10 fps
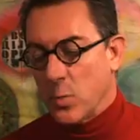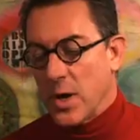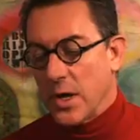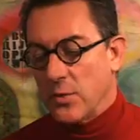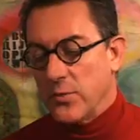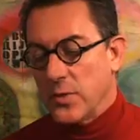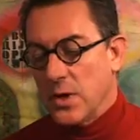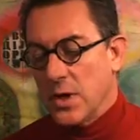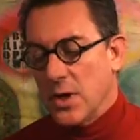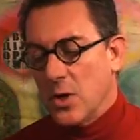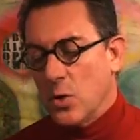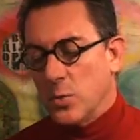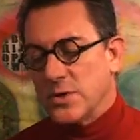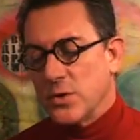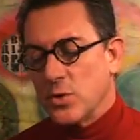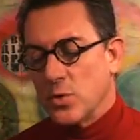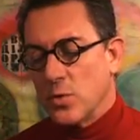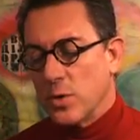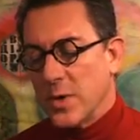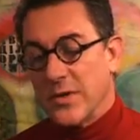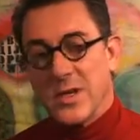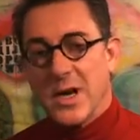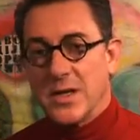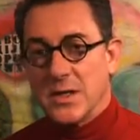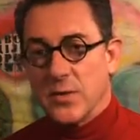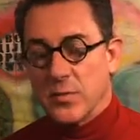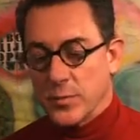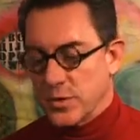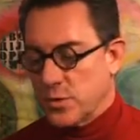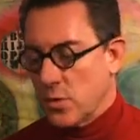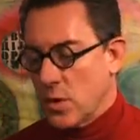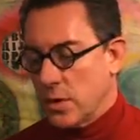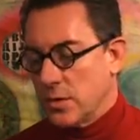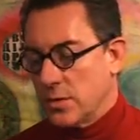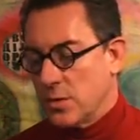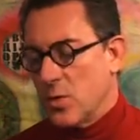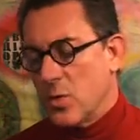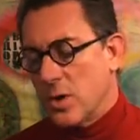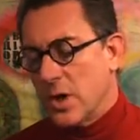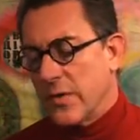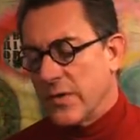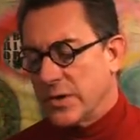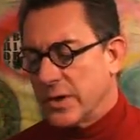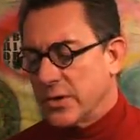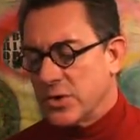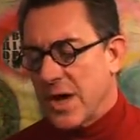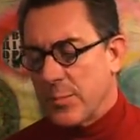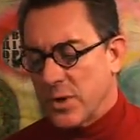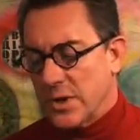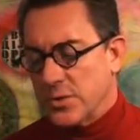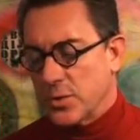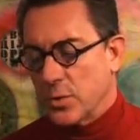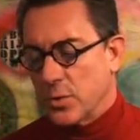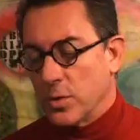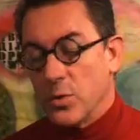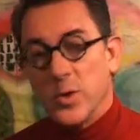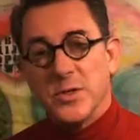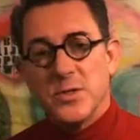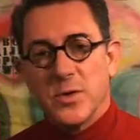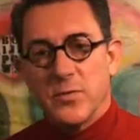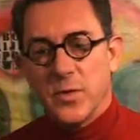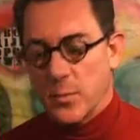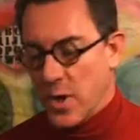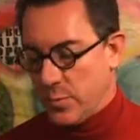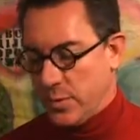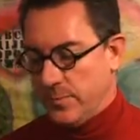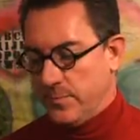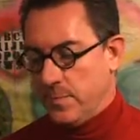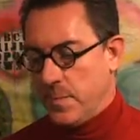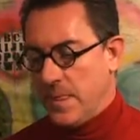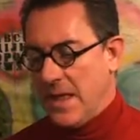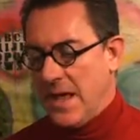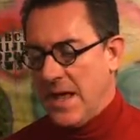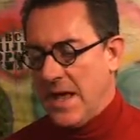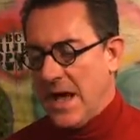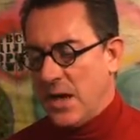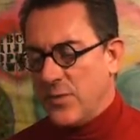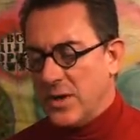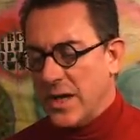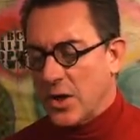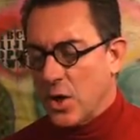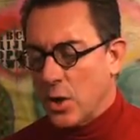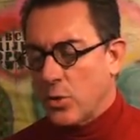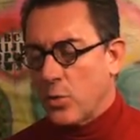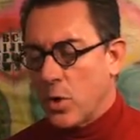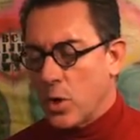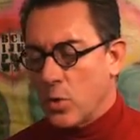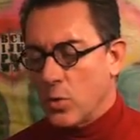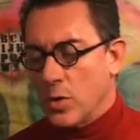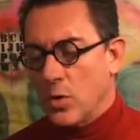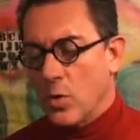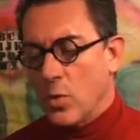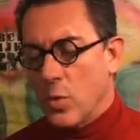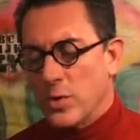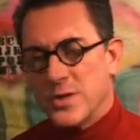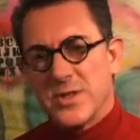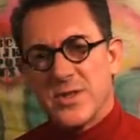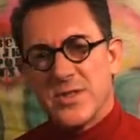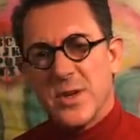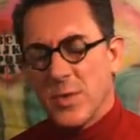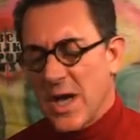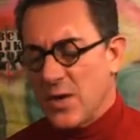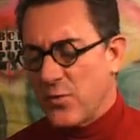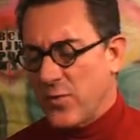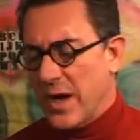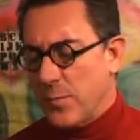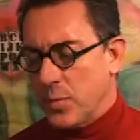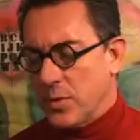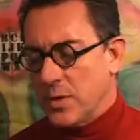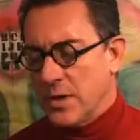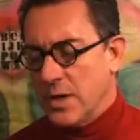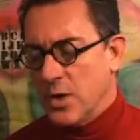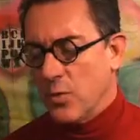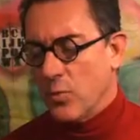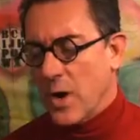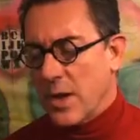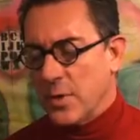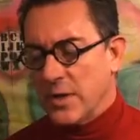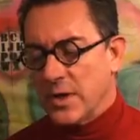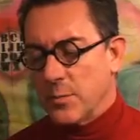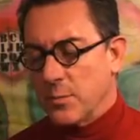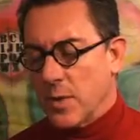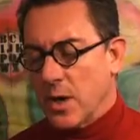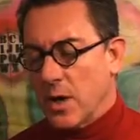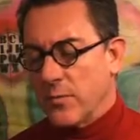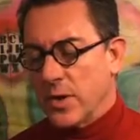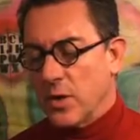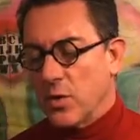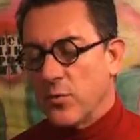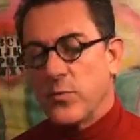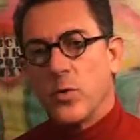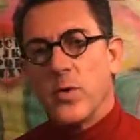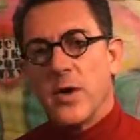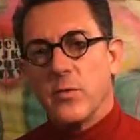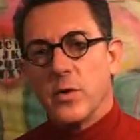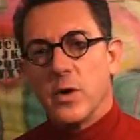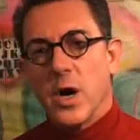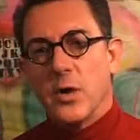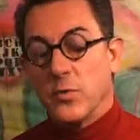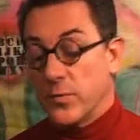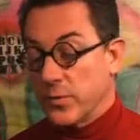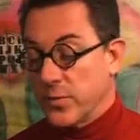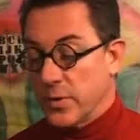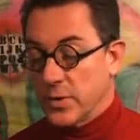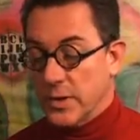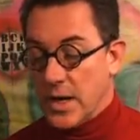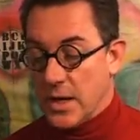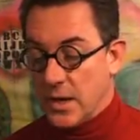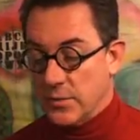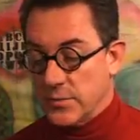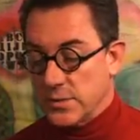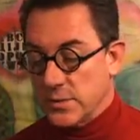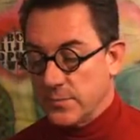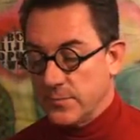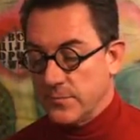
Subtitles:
wife, who was unsure about the idea from the start, or the little Japanese girl who had served them up. I felt like a crow, or worse, some kind of viper, robbing them of their forever unfulfilled lives.